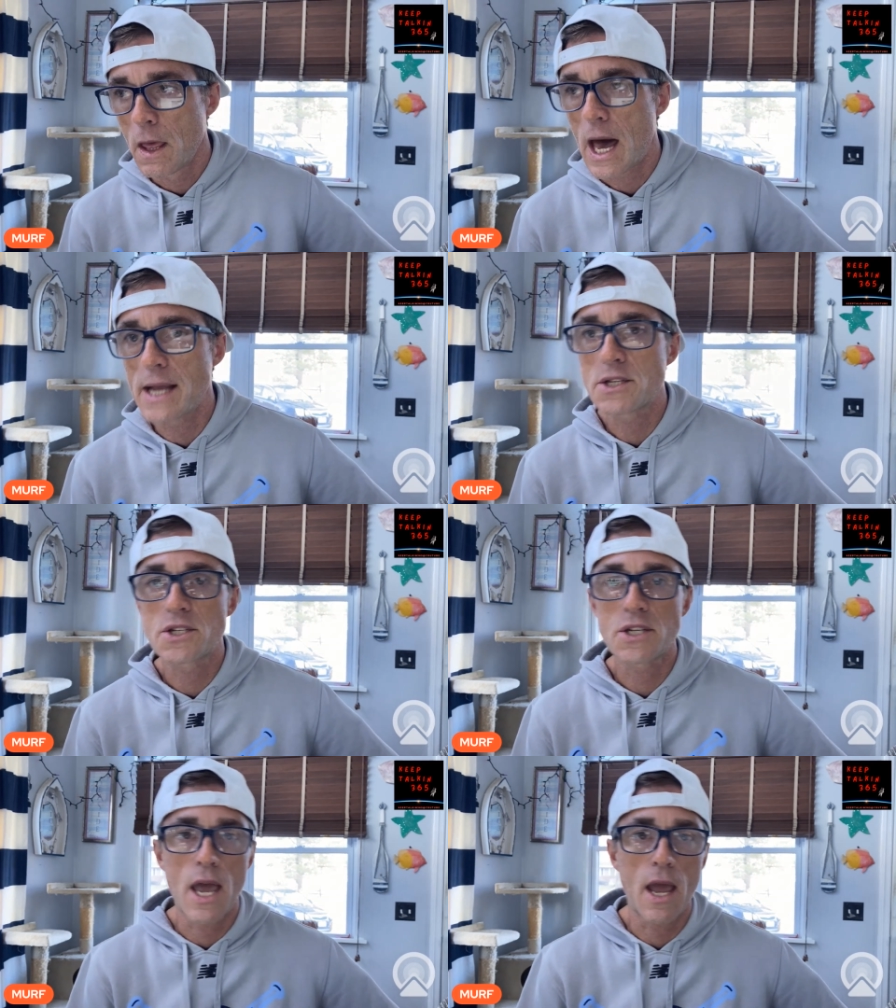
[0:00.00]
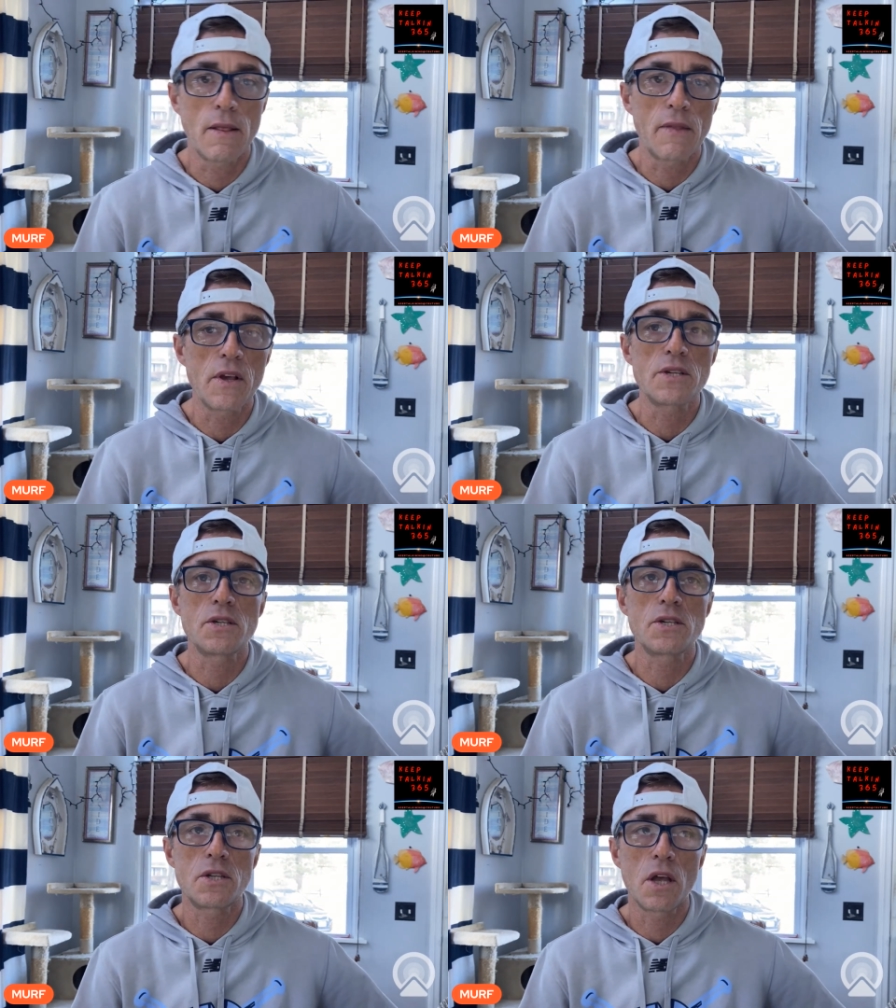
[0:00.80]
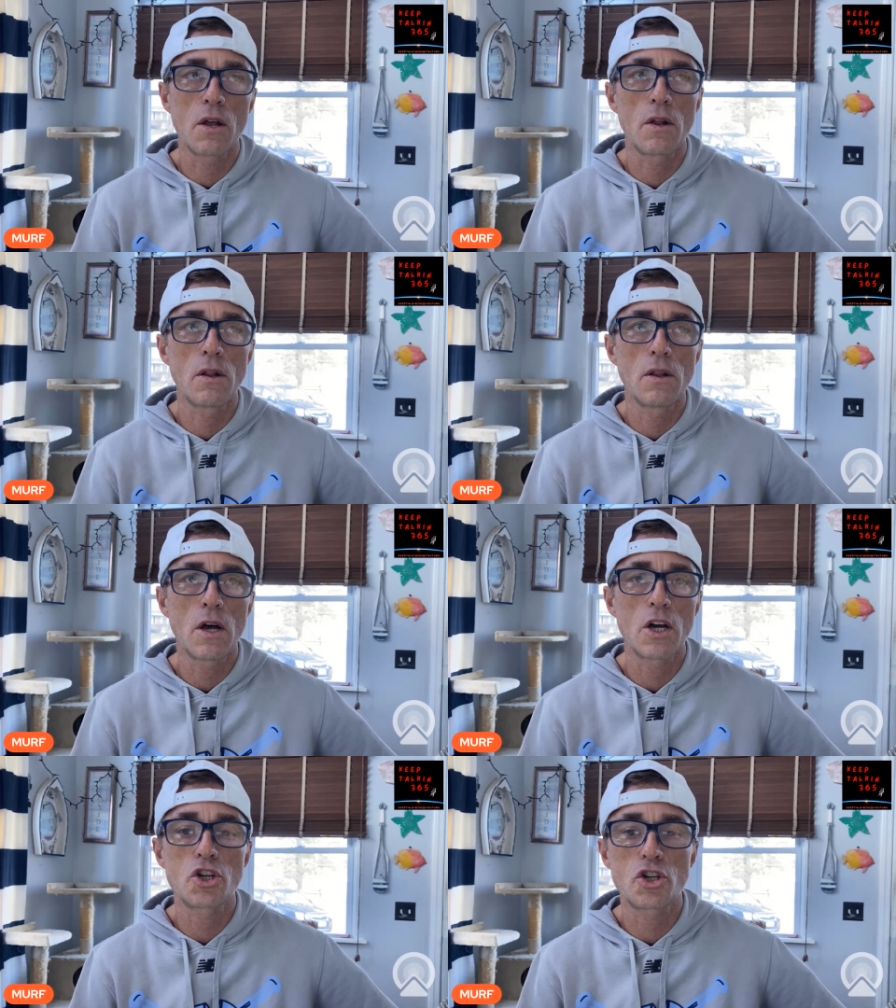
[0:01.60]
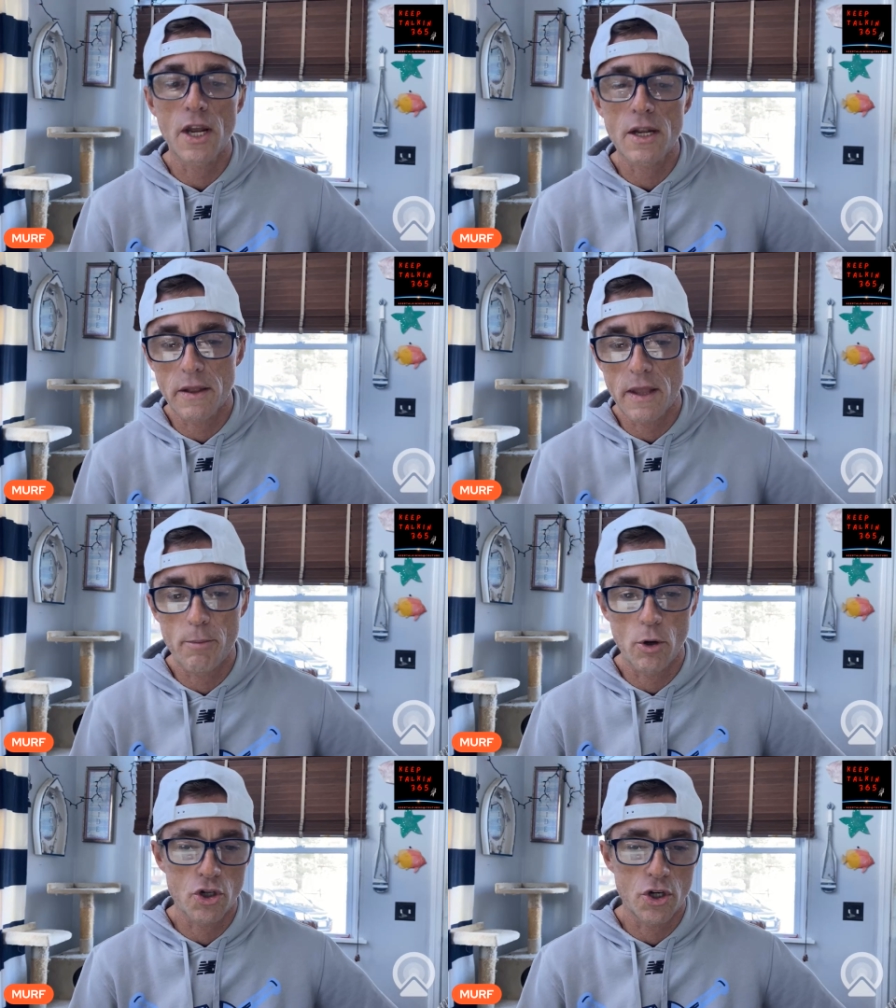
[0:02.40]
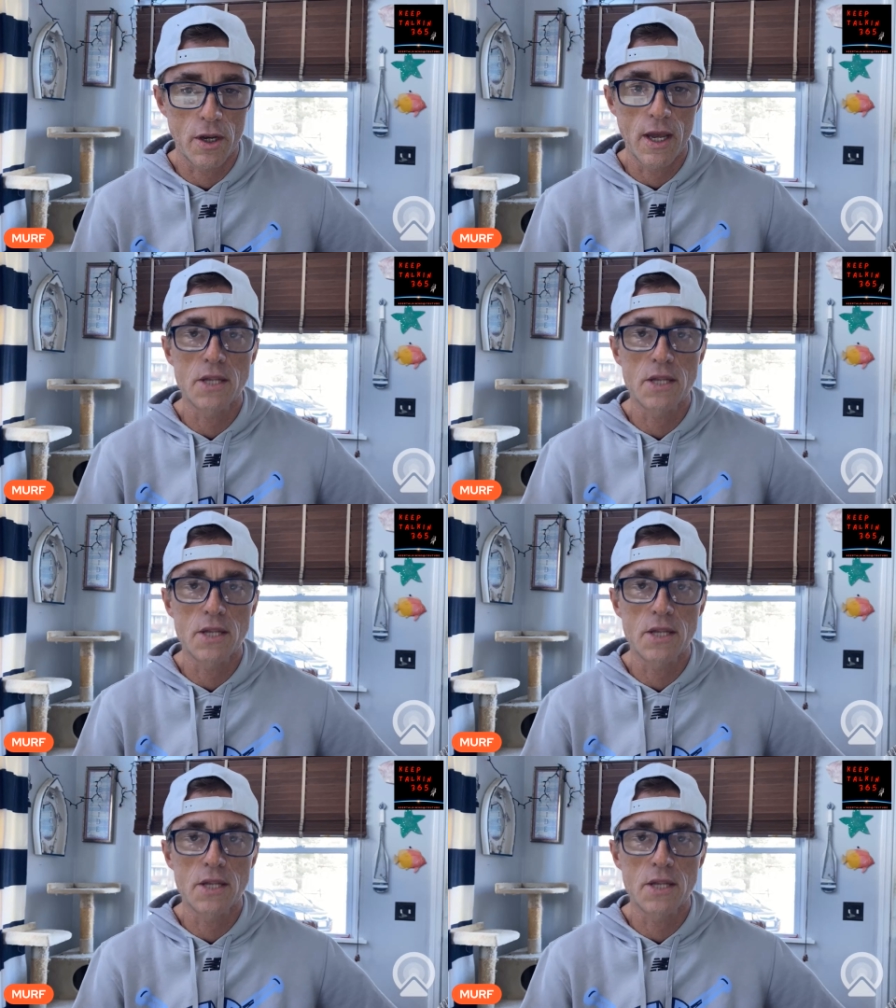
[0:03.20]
I'd say that this is still a shtick that they're pushing.